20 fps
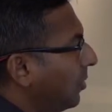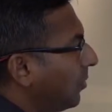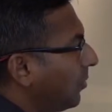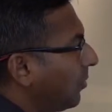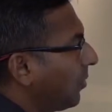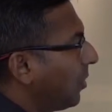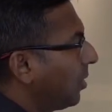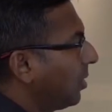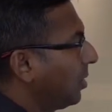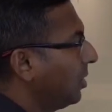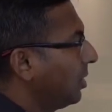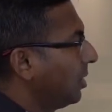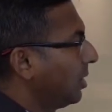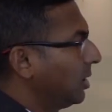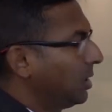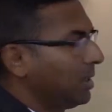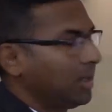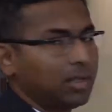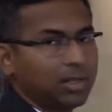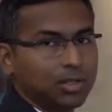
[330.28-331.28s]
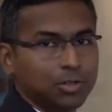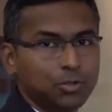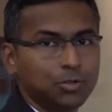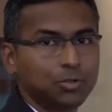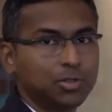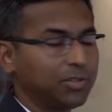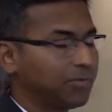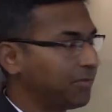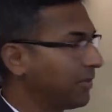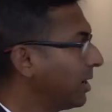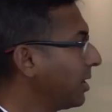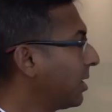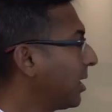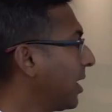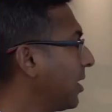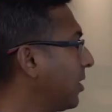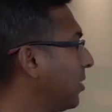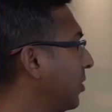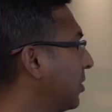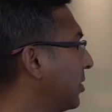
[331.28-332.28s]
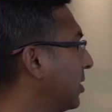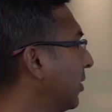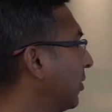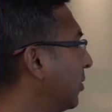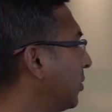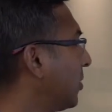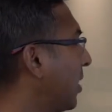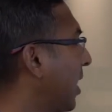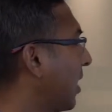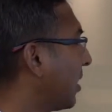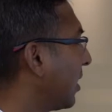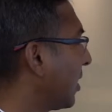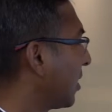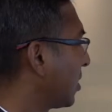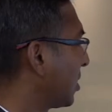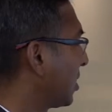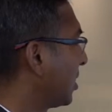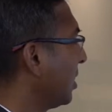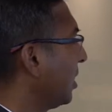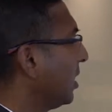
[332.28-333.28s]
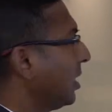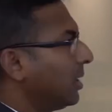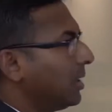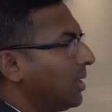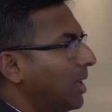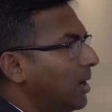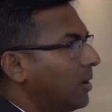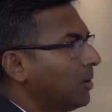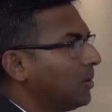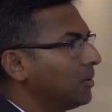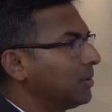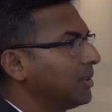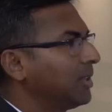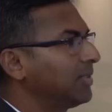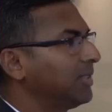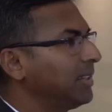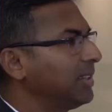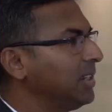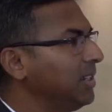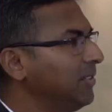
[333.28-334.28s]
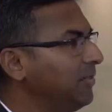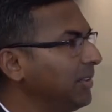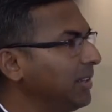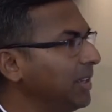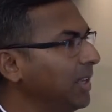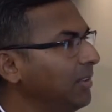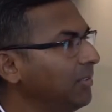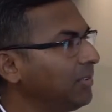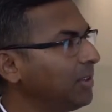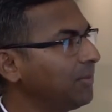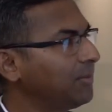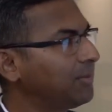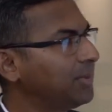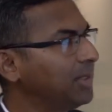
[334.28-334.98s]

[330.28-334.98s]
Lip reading: for 2 different hydrogens to attach. Now the significance of